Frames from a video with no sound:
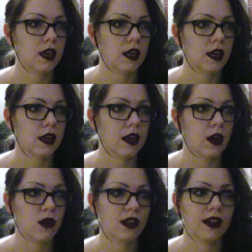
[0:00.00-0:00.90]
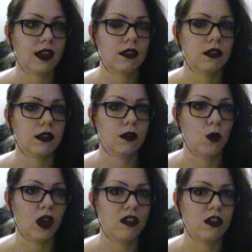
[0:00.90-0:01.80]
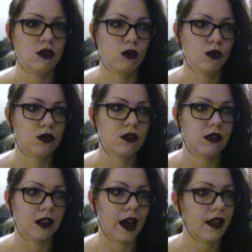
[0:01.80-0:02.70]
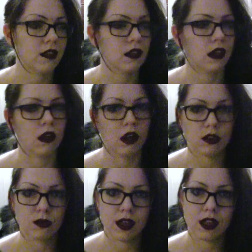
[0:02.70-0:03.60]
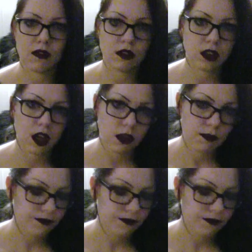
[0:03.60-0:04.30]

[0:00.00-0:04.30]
I really like the way they use lights and coloring and everything.